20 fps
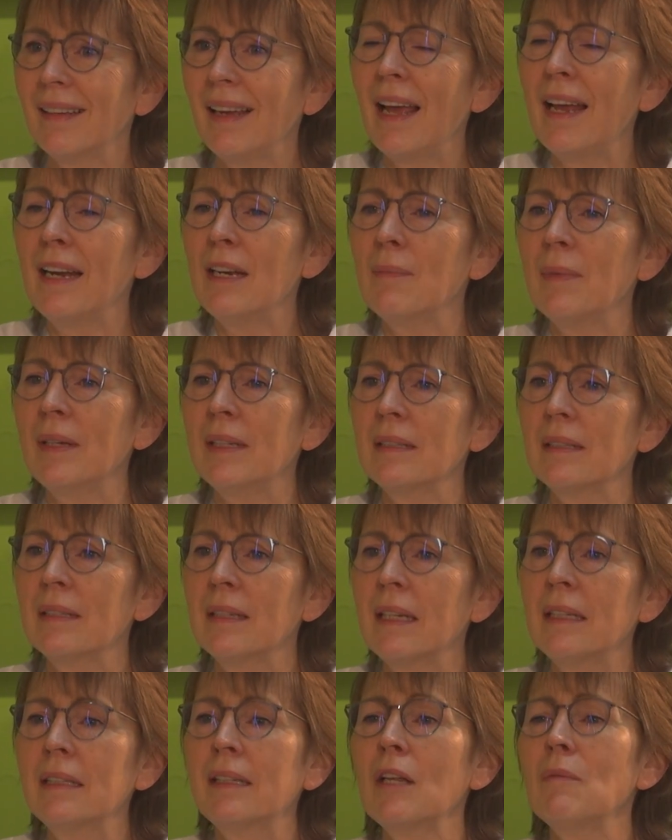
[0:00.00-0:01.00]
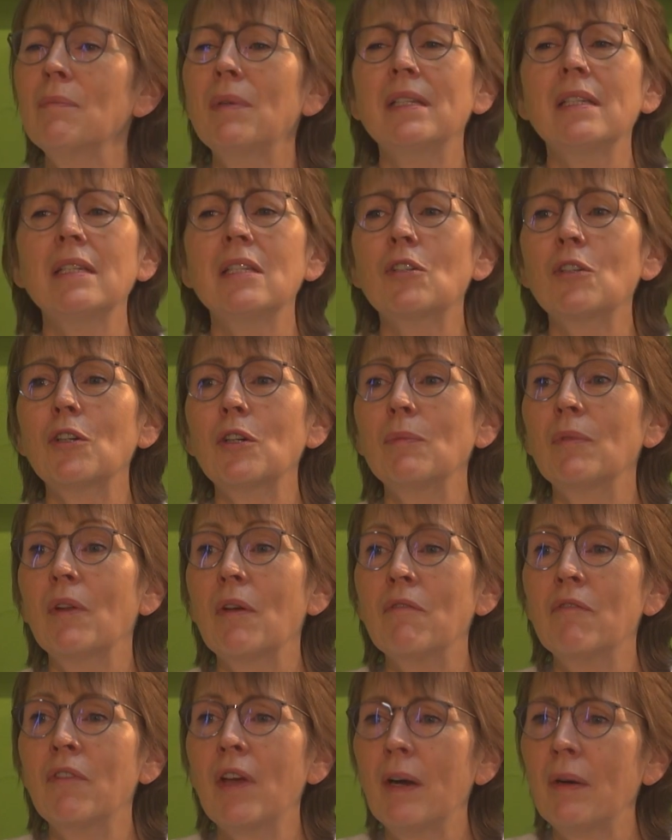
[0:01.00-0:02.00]
element. It can be disturbed
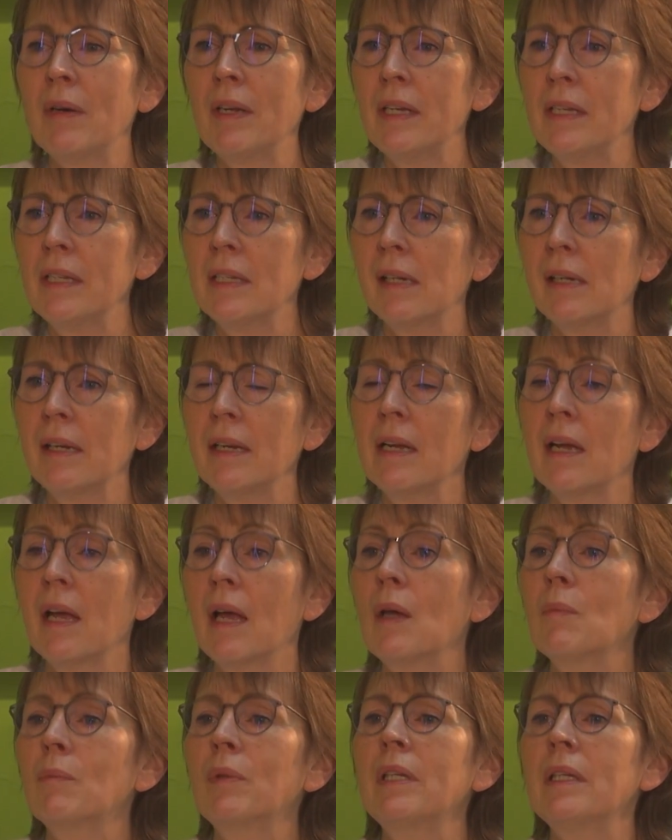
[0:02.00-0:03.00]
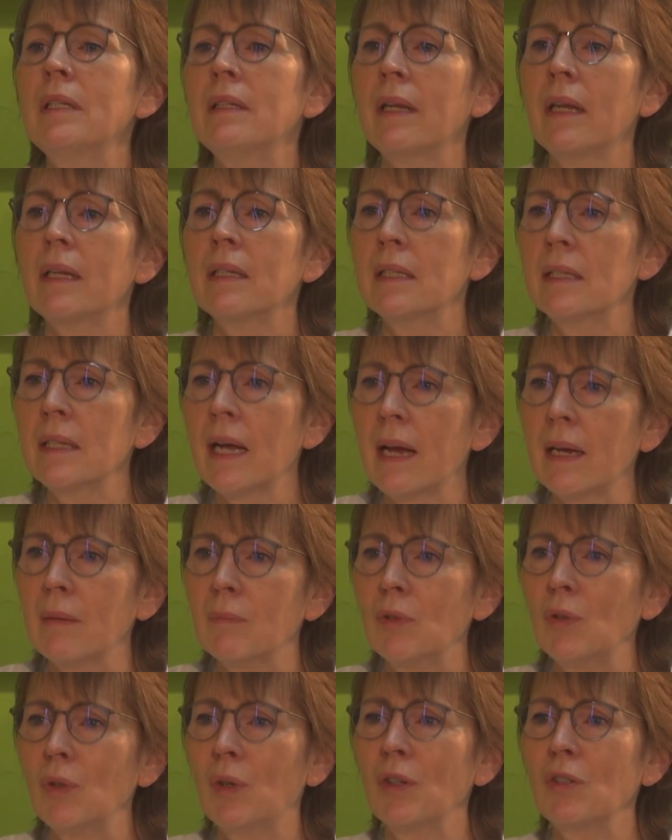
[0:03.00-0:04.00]
very easily, but it takes
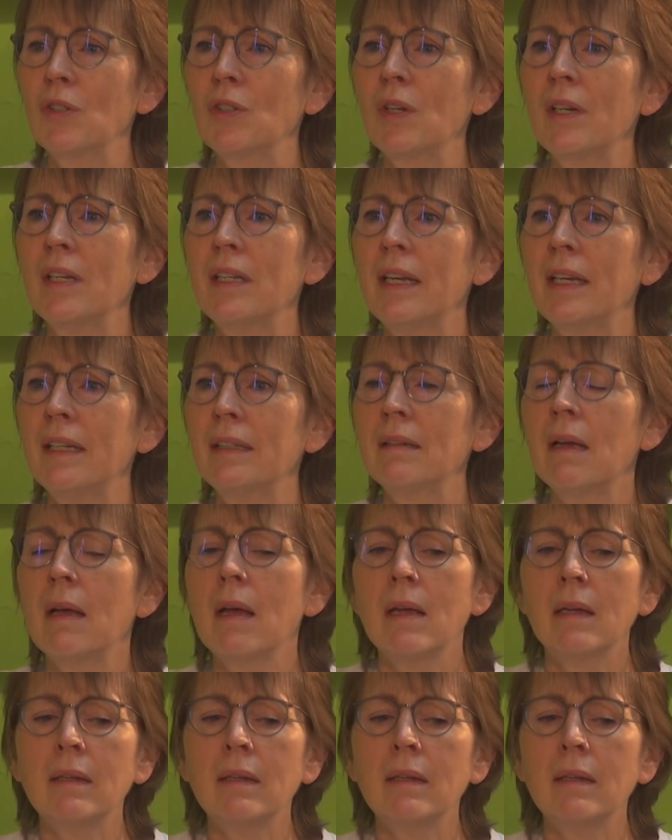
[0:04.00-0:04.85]
time to consolidate.